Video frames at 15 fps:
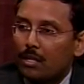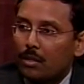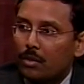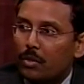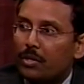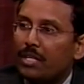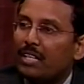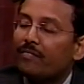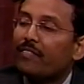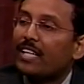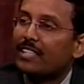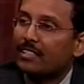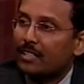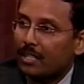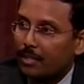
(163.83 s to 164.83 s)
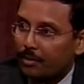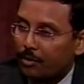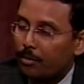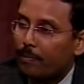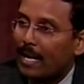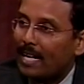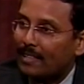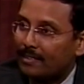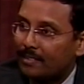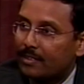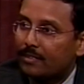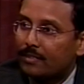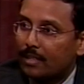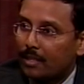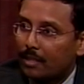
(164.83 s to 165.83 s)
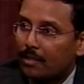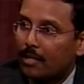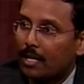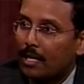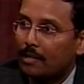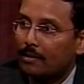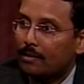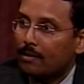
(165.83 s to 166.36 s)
good infection control practices that are done